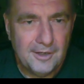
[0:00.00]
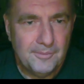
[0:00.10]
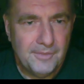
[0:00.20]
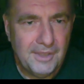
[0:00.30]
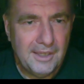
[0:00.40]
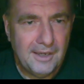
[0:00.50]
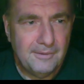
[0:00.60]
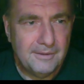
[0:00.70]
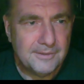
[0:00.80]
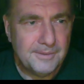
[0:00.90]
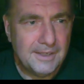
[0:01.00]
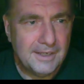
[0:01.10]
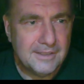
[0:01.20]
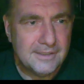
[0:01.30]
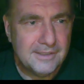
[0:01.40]
Here, as we can
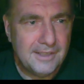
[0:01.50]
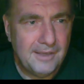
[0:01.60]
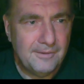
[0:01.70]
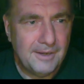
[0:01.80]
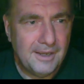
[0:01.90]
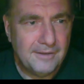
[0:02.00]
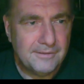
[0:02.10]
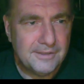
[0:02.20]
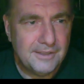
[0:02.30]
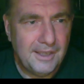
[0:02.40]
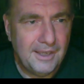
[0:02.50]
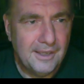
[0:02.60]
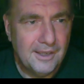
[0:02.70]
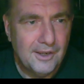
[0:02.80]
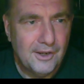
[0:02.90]
see, we have the
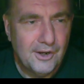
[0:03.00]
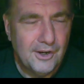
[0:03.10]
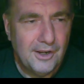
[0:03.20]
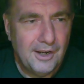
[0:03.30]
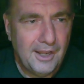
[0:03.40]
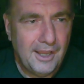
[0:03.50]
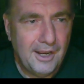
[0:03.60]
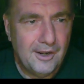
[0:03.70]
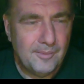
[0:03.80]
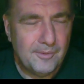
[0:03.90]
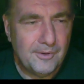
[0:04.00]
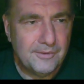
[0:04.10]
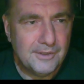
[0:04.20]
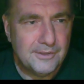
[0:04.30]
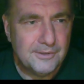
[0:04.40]
lineup of the
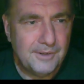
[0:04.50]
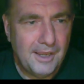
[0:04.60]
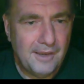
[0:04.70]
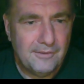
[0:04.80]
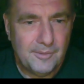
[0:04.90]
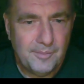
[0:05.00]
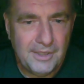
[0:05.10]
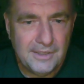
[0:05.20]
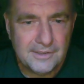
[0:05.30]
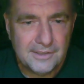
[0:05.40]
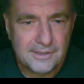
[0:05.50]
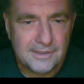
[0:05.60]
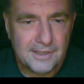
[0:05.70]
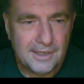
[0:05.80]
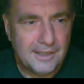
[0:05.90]
3 heavy pieces
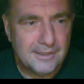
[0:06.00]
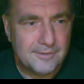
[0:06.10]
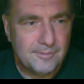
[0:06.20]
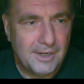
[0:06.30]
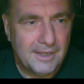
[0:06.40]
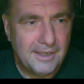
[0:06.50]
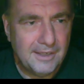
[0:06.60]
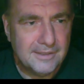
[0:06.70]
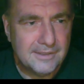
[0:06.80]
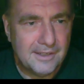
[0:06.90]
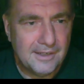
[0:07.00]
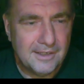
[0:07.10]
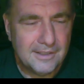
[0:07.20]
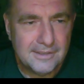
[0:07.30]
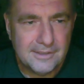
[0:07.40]
against my king side,
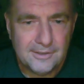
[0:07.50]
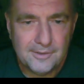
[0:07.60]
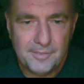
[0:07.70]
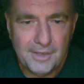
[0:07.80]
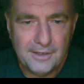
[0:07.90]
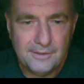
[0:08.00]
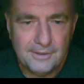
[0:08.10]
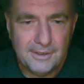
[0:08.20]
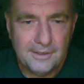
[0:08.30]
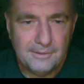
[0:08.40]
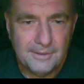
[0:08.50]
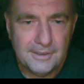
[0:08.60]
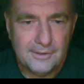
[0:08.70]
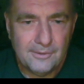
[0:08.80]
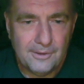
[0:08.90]
so Ben really went
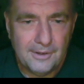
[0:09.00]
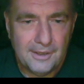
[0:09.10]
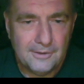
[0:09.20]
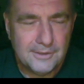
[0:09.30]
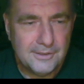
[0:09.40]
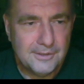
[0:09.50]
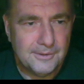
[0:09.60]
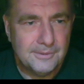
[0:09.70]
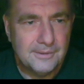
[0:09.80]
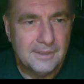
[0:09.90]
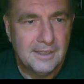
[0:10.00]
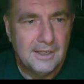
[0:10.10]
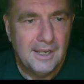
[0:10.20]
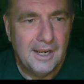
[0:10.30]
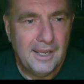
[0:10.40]
all out to
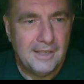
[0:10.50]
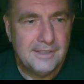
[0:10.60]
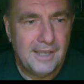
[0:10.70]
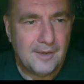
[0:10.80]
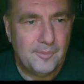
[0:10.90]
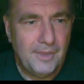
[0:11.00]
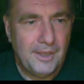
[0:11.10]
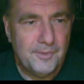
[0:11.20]
attack me.